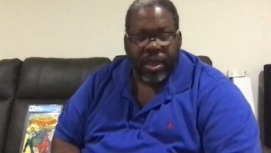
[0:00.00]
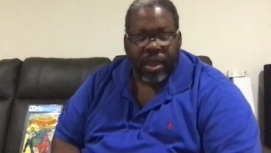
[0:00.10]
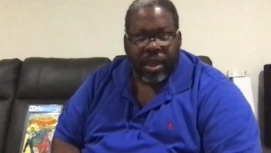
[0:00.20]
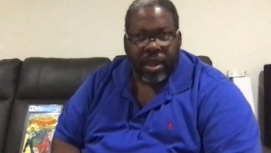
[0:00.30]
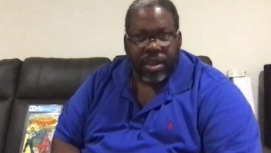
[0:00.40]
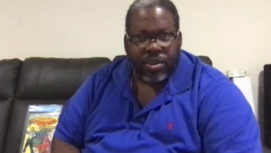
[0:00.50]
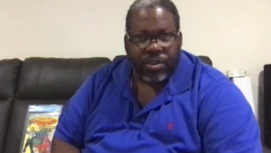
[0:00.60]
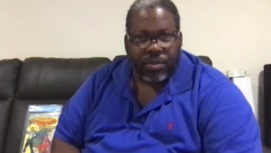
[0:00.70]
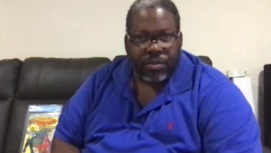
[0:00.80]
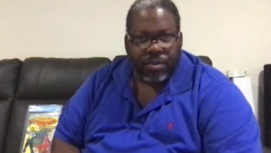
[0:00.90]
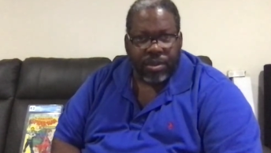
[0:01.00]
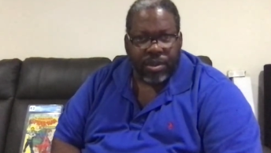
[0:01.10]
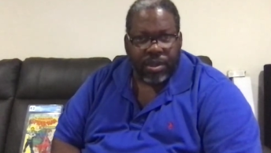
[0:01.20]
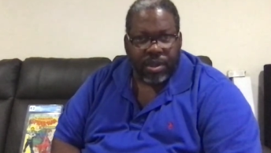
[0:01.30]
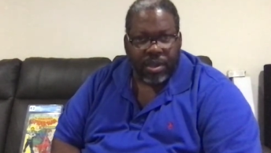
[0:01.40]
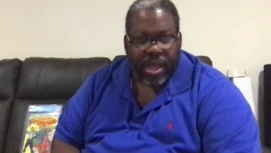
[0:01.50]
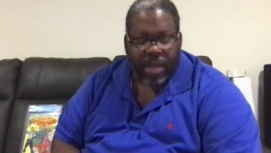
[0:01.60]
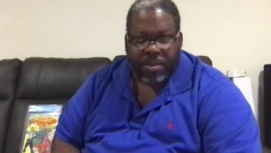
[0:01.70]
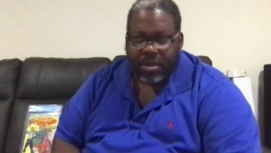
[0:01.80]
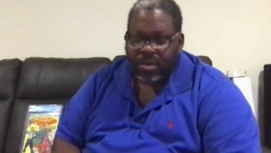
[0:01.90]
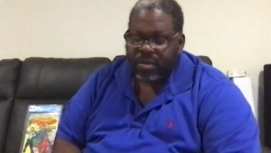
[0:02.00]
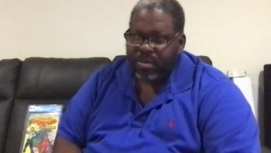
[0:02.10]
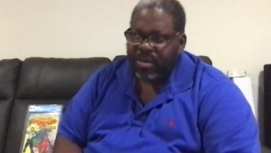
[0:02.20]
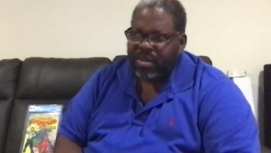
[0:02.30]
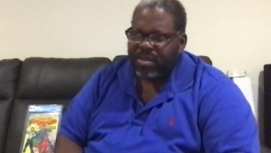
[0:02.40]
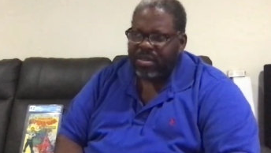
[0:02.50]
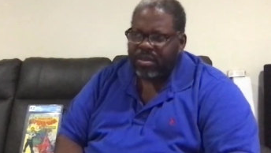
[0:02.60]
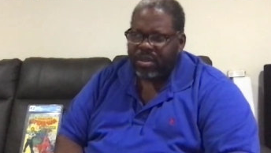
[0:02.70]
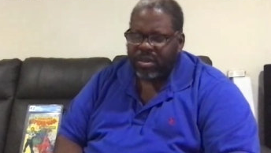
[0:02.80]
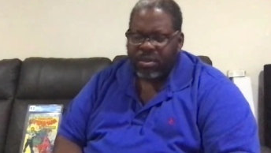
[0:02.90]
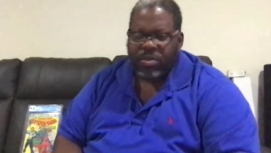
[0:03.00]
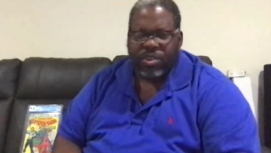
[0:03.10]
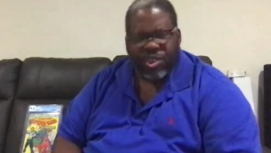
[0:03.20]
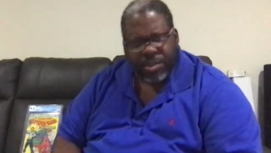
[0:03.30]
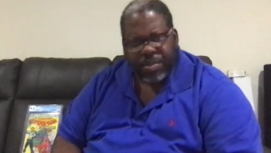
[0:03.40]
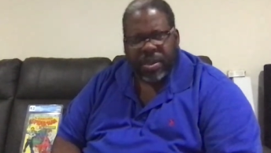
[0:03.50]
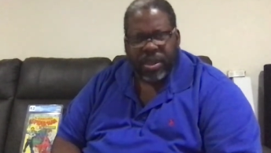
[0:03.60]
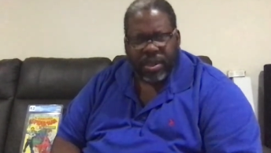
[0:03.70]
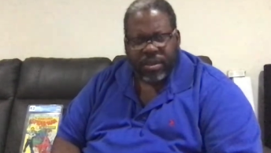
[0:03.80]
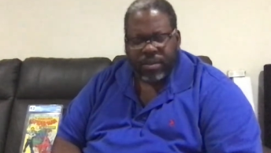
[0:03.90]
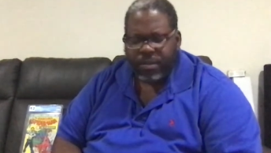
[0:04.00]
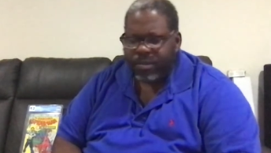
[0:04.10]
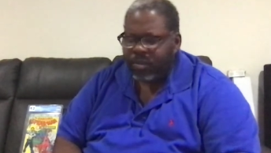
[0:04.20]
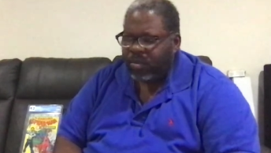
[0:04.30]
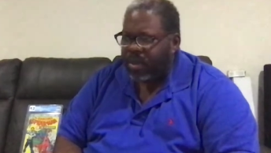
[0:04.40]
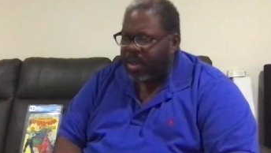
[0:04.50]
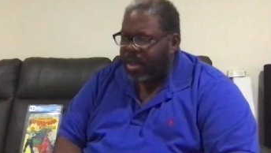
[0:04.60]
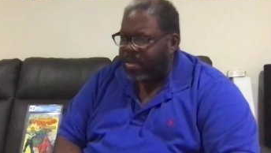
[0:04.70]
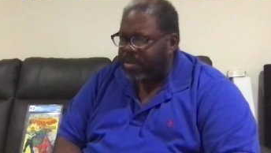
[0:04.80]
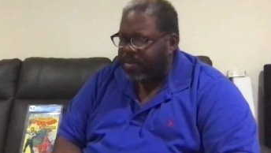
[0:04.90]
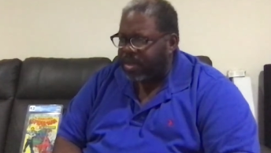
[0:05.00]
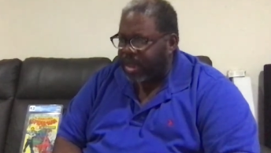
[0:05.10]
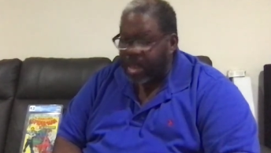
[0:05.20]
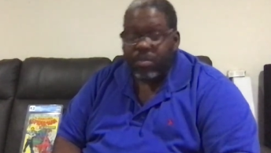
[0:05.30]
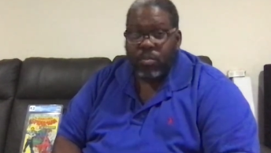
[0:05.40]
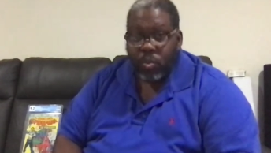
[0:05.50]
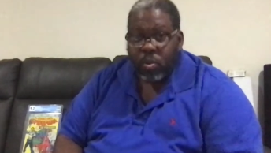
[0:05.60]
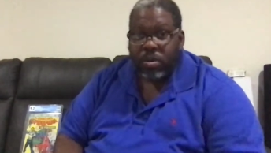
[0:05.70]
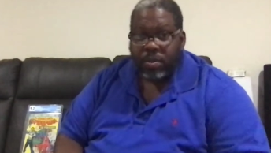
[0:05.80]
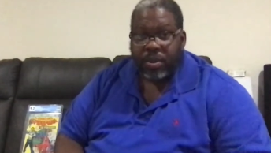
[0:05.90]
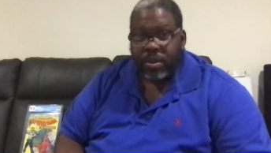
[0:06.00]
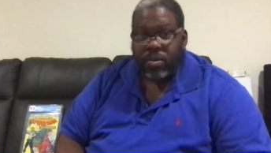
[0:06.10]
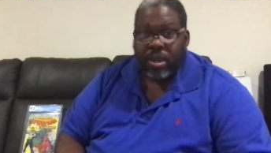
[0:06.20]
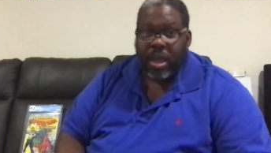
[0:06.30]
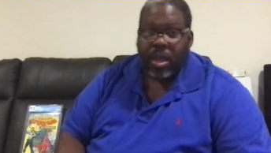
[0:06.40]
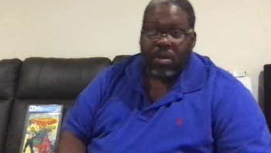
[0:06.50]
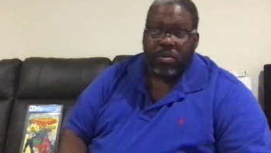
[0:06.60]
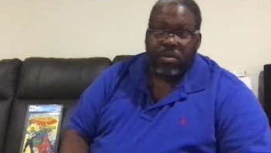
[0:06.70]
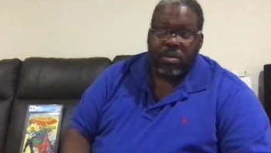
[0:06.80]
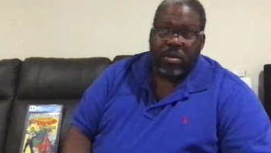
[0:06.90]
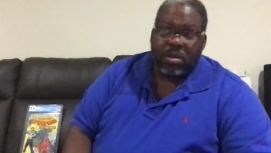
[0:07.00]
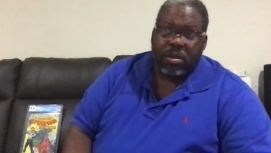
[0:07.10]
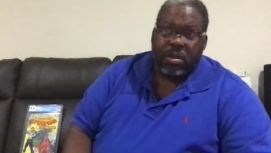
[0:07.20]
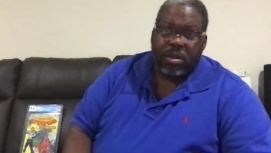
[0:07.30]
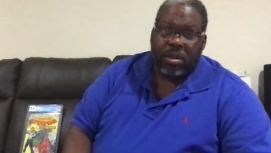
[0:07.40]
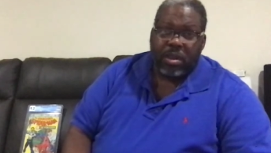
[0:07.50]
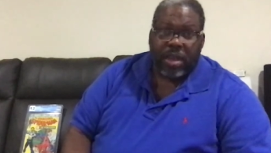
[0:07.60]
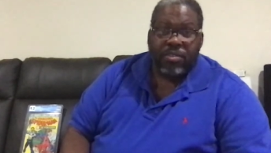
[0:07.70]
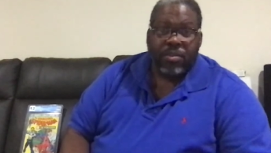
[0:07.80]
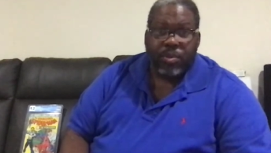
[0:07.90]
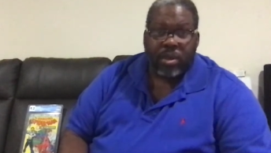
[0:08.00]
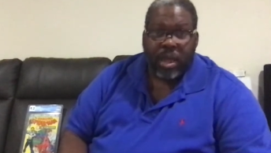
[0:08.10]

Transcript: an issue, a copy. I mean, including shipping and stuff like that, and more depending on how nice the book